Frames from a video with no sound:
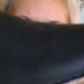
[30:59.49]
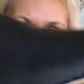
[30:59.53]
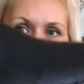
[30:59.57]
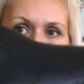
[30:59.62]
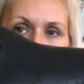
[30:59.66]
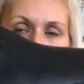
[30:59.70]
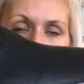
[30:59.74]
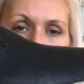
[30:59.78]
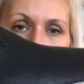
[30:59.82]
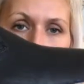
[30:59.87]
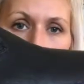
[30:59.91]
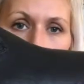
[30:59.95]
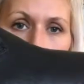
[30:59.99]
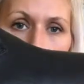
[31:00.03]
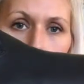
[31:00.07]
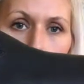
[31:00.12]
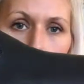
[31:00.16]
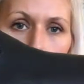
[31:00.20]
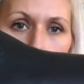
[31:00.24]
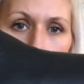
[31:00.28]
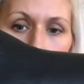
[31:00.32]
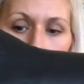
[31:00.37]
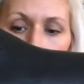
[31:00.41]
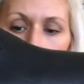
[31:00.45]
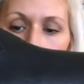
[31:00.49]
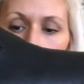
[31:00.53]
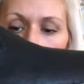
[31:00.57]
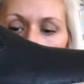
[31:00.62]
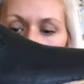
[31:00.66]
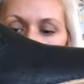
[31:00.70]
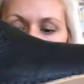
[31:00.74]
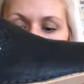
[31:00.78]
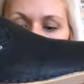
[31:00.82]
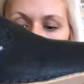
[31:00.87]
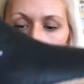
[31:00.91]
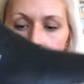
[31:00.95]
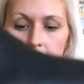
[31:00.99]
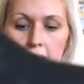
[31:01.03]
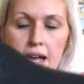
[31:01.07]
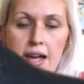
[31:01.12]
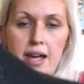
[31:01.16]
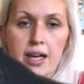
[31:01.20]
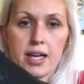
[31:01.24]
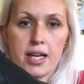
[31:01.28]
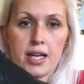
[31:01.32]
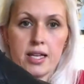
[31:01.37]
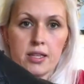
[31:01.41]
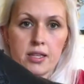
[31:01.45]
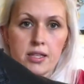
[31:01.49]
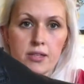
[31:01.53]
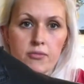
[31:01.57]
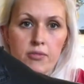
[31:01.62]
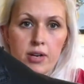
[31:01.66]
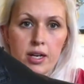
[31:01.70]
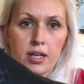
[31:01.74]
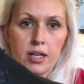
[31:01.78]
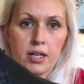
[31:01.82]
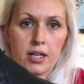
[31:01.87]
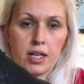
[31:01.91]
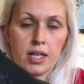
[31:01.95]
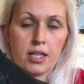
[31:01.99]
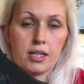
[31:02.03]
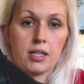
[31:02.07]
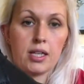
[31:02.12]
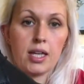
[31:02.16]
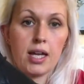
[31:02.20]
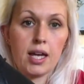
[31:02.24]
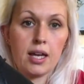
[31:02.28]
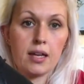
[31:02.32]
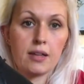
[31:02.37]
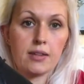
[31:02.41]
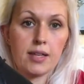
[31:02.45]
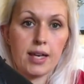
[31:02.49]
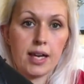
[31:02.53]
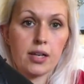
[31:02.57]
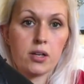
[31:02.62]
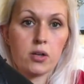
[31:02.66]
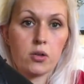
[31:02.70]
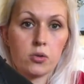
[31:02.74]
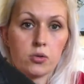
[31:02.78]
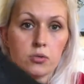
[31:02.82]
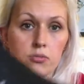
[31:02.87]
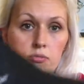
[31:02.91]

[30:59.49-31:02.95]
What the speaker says: These are the size 9s, and they're they're called